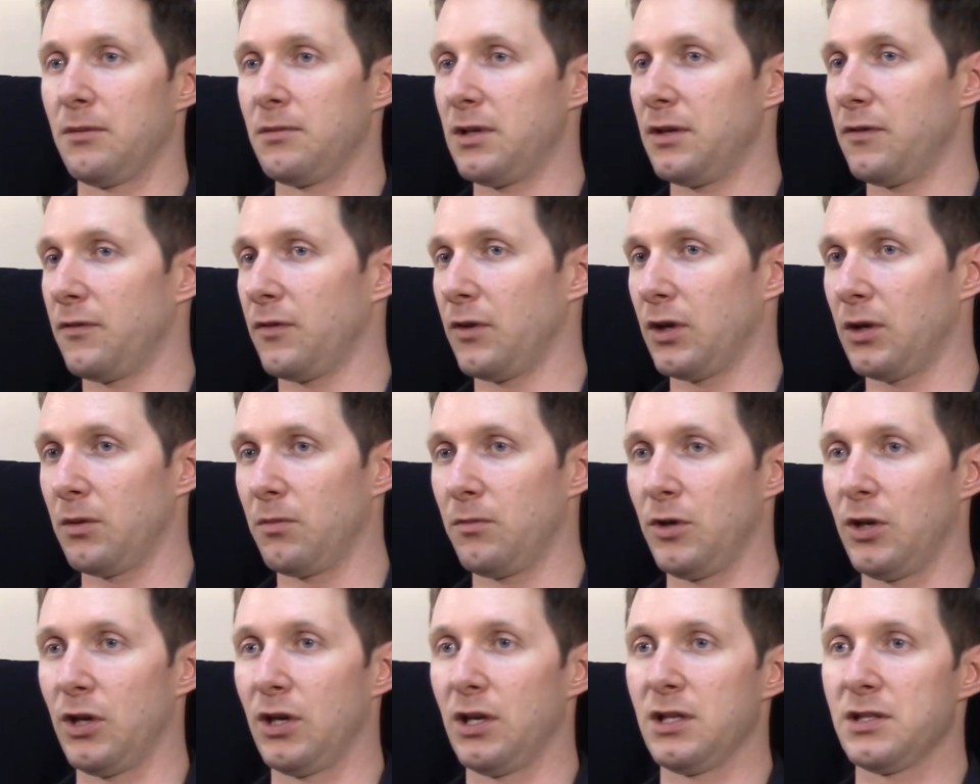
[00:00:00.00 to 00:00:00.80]
different
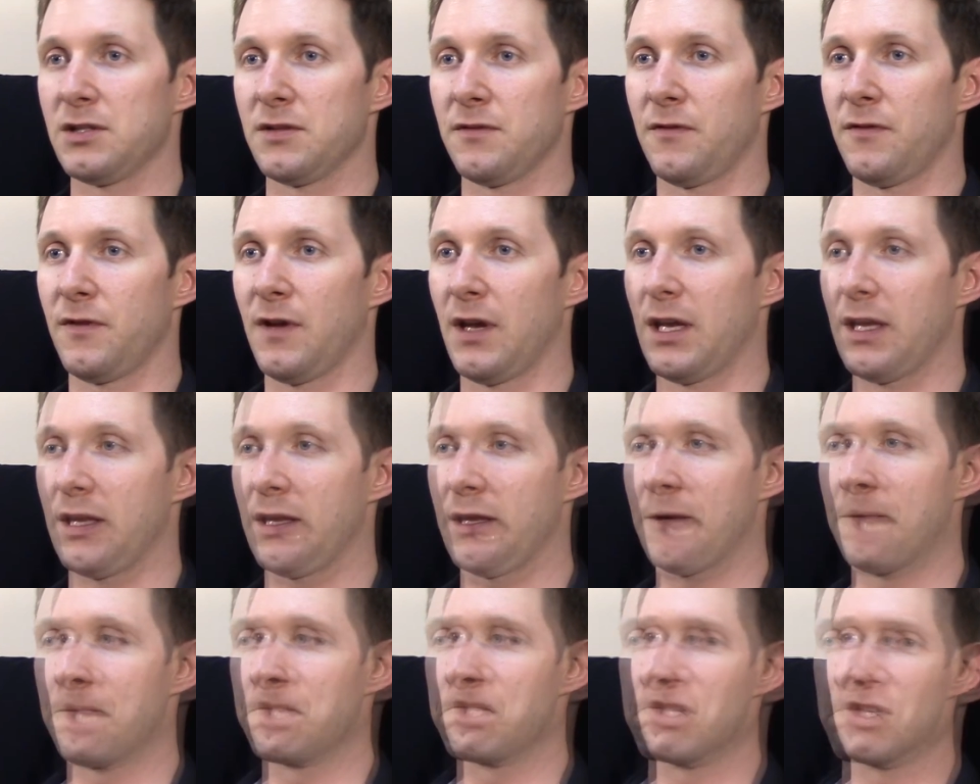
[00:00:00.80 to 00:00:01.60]
communities of
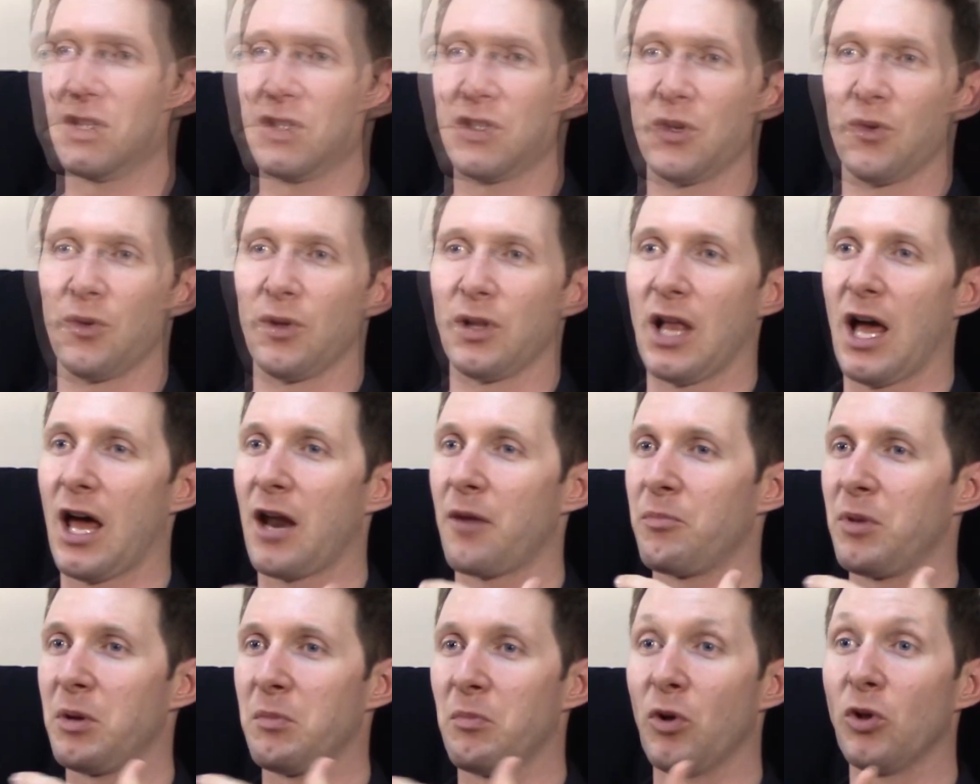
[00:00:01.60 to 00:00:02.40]
faith. And so a
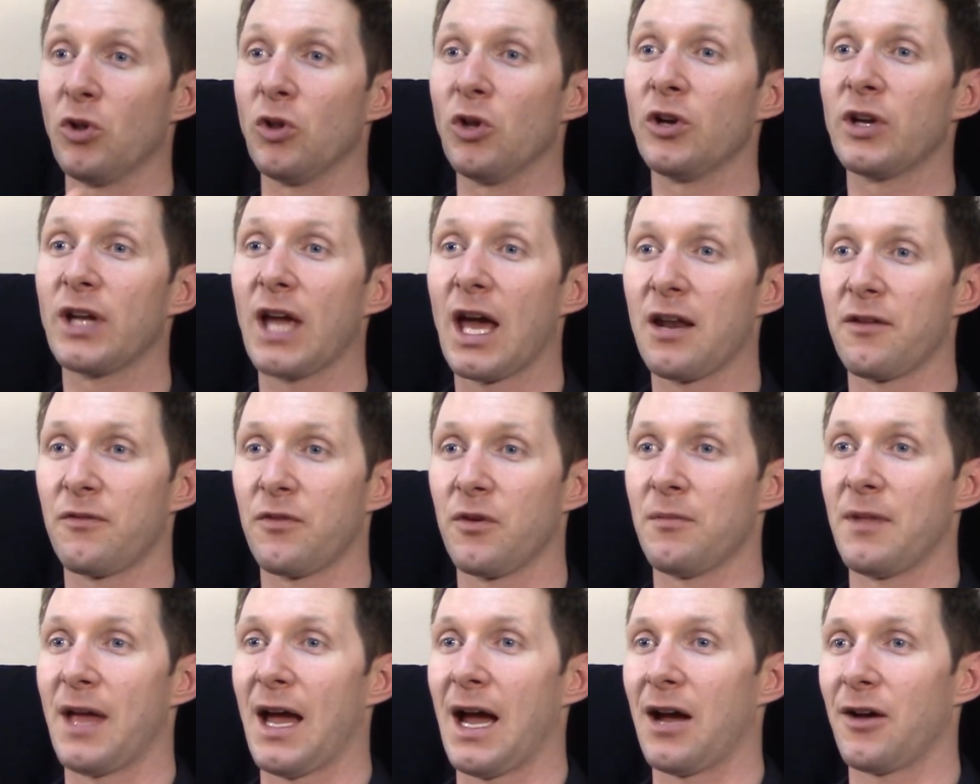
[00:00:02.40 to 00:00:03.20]
lot of people look at it
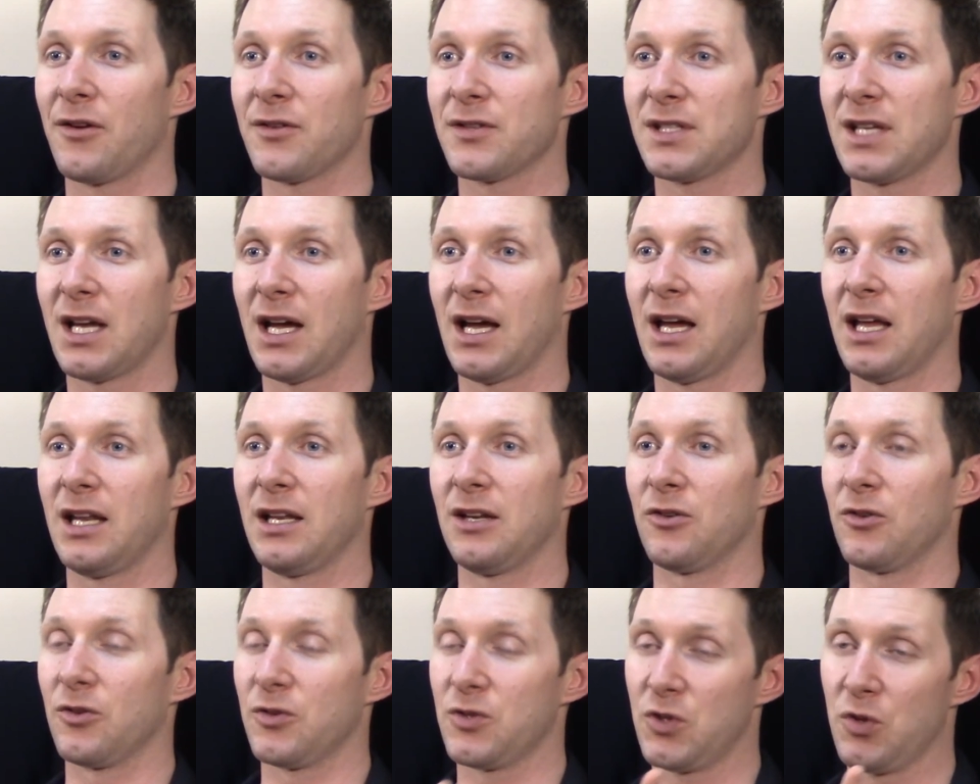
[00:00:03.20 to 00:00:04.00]
from the outside
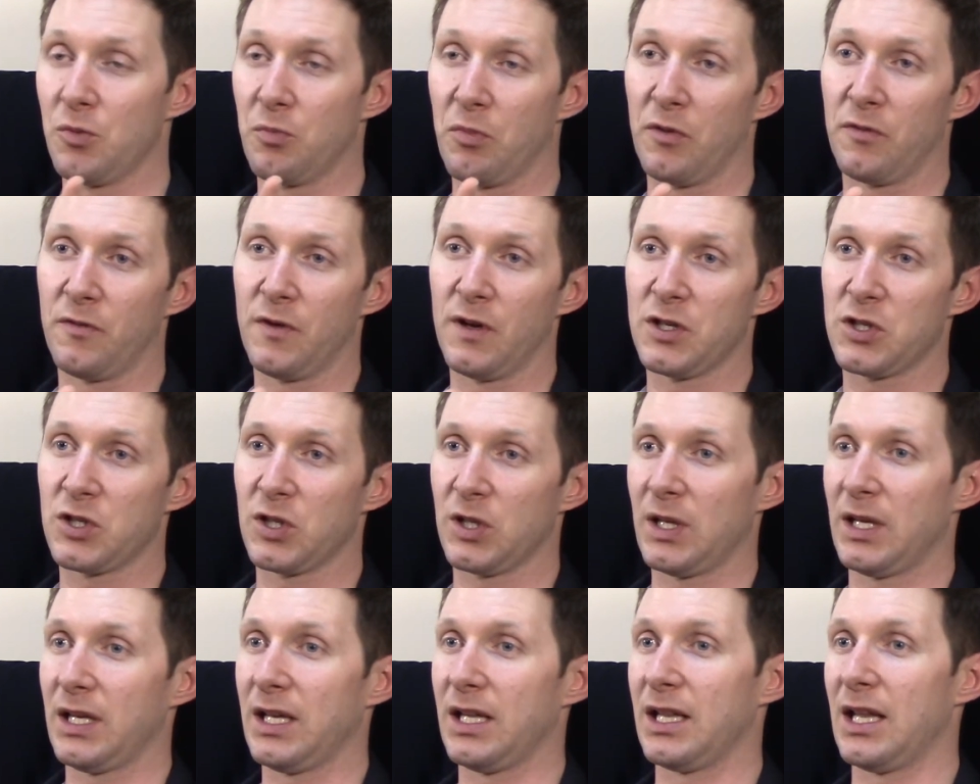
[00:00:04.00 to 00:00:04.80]
or
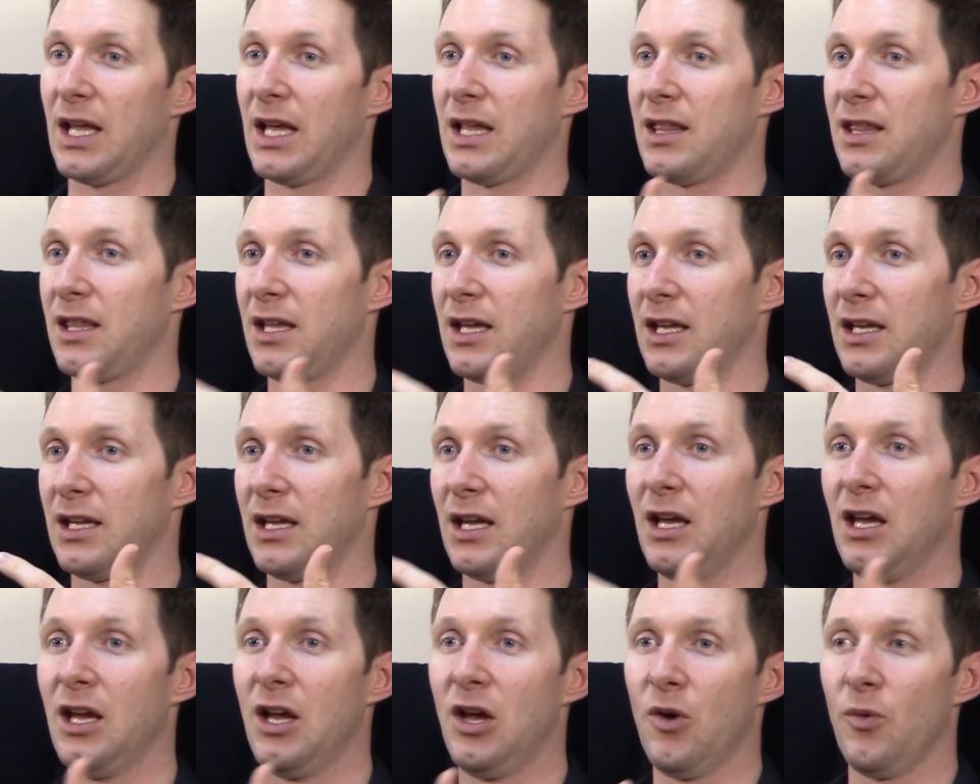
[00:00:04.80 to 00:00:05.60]
superficially, and they think,
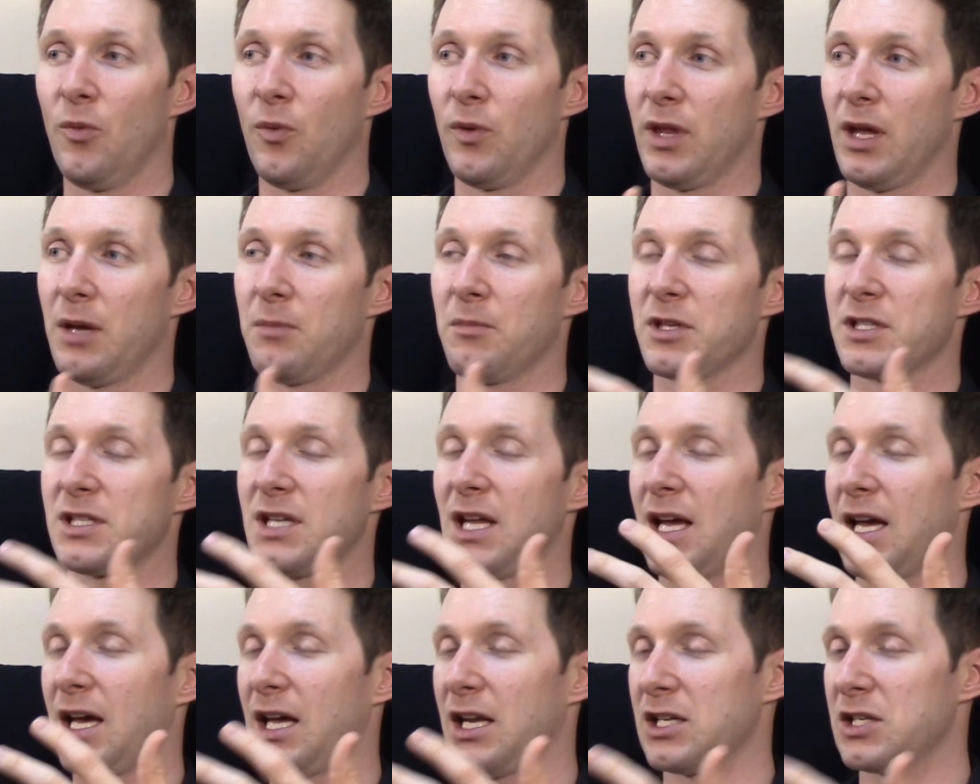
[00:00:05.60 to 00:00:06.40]
well, they must
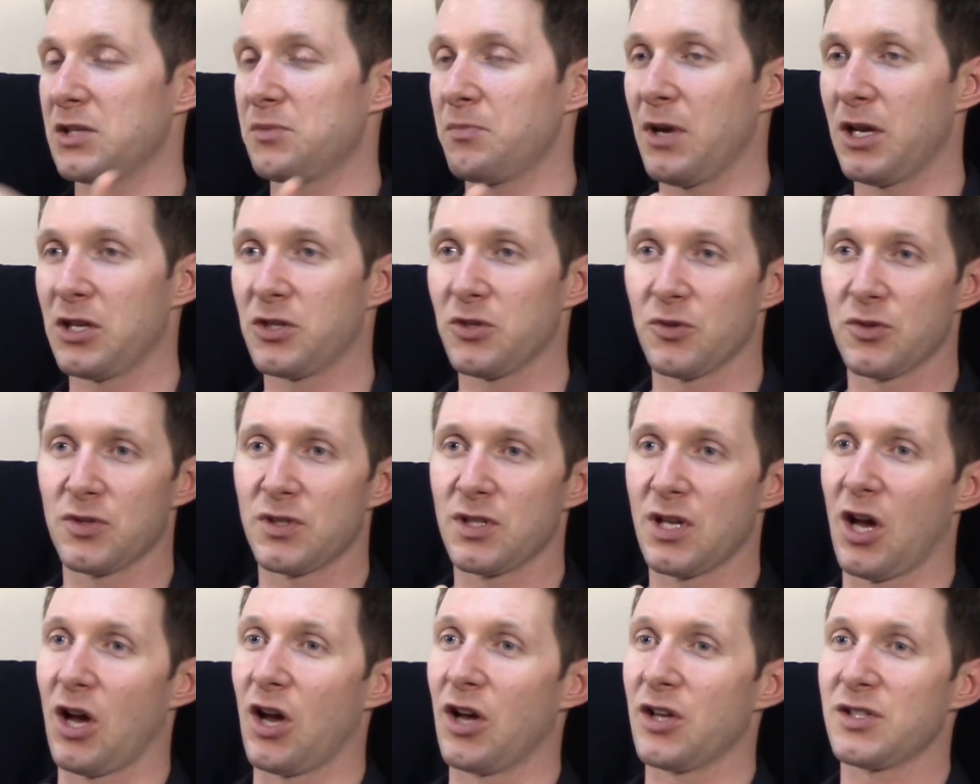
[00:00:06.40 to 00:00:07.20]
have had a special
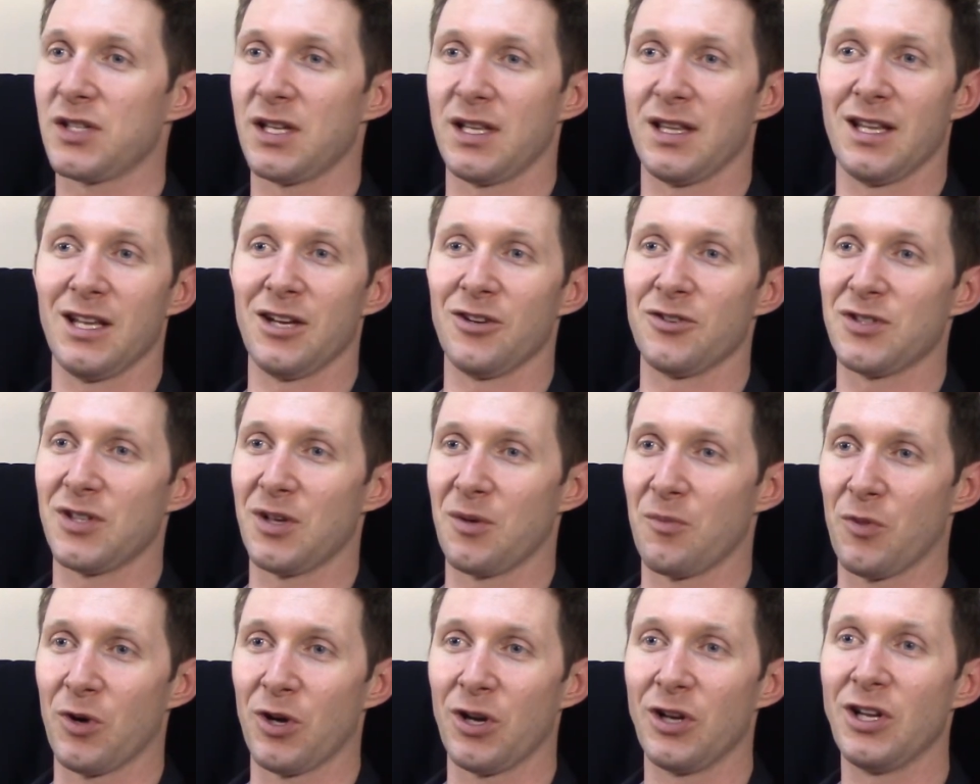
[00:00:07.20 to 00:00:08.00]
sauce in there
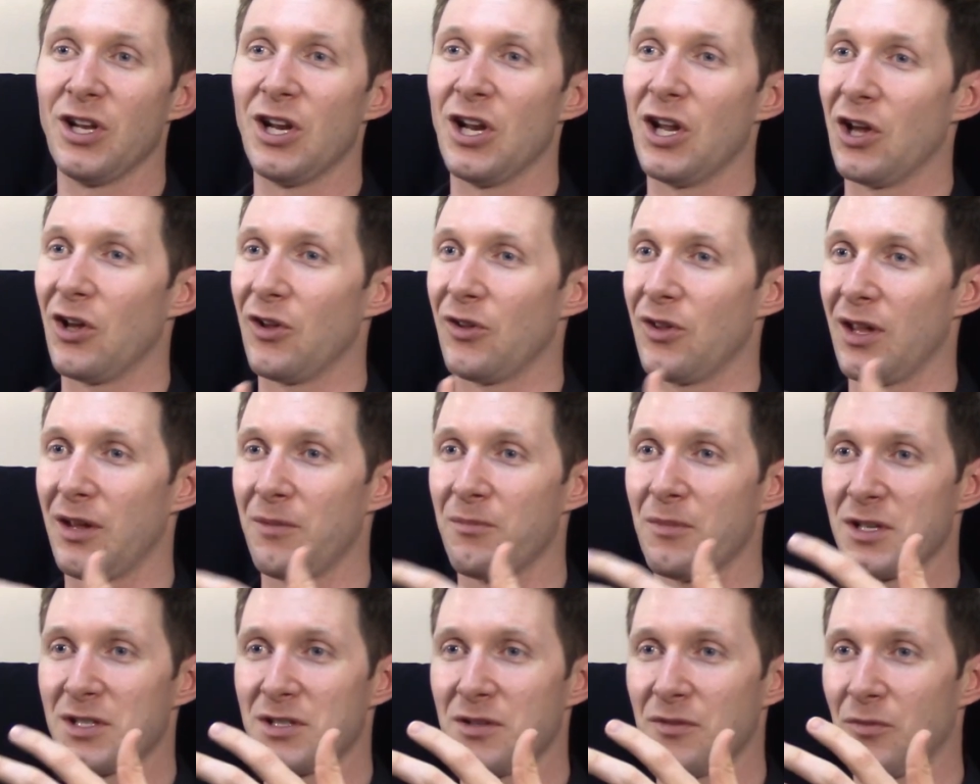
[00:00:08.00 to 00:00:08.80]
somewhere, they
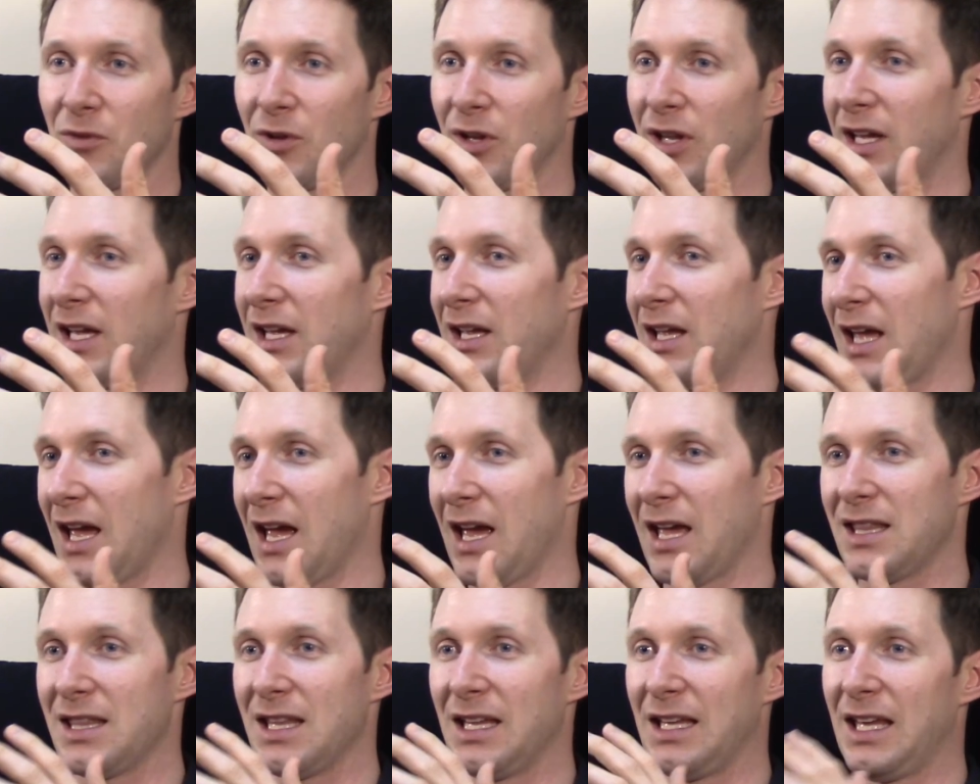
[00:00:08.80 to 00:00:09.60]
must have really
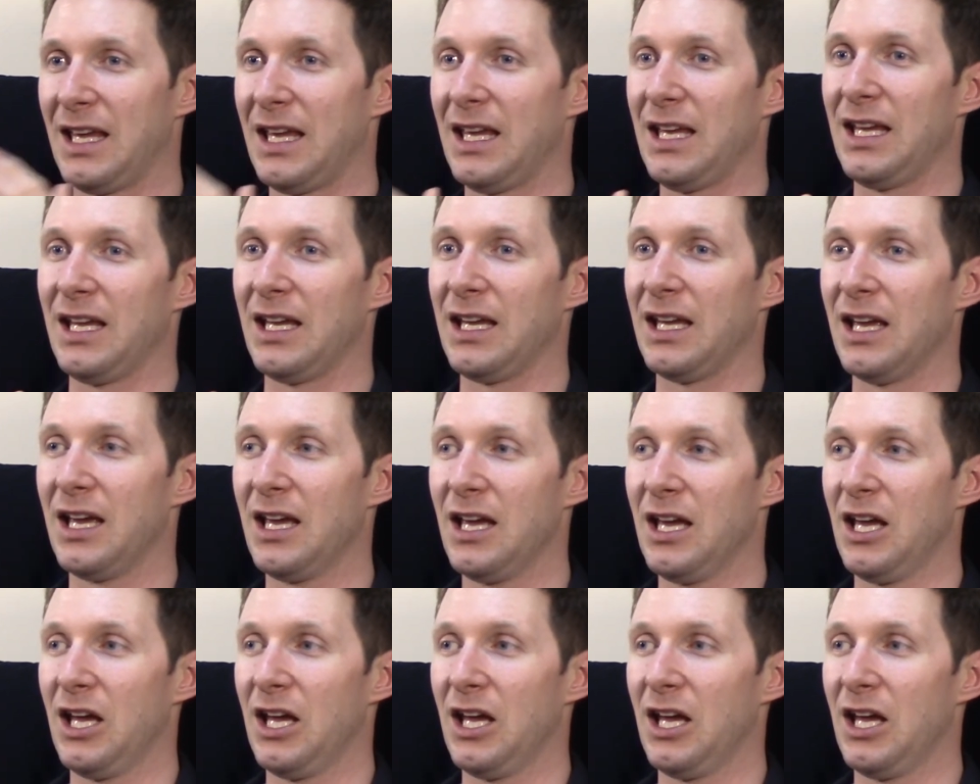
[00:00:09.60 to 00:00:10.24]
had the key.